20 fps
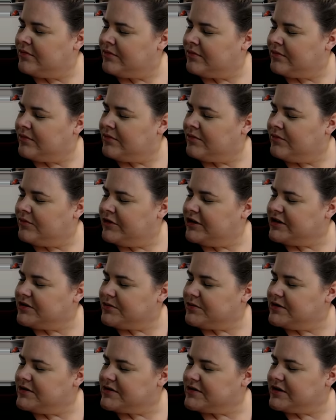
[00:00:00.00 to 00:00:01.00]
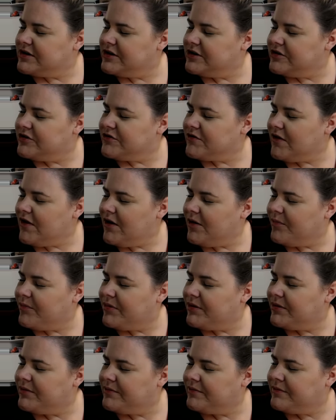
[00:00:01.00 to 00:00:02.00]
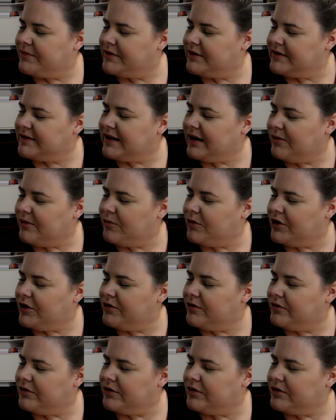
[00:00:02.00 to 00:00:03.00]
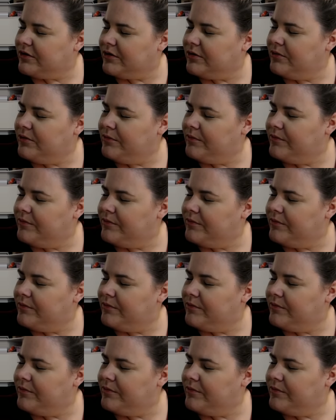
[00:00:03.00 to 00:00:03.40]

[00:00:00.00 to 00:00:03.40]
Which one's gonna drop? Is that one or, oh.